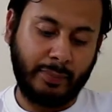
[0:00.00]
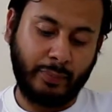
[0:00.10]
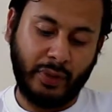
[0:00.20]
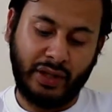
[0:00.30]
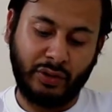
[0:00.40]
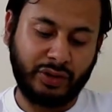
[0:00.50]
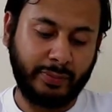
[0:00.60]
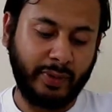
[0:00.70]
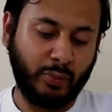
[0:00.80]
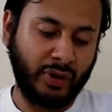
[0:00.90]
but it looks a
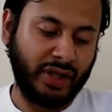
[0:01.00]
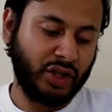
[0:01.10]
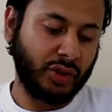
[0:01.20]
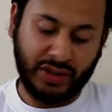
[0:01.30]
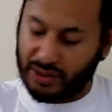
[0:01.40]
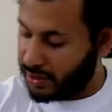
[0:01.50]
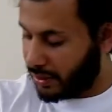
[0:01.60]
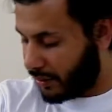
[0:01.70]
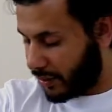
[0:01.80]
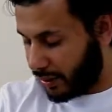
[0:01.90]
bit more
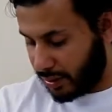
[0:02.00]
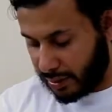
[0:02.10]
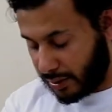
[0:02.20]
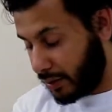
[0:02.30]
interesting, I think.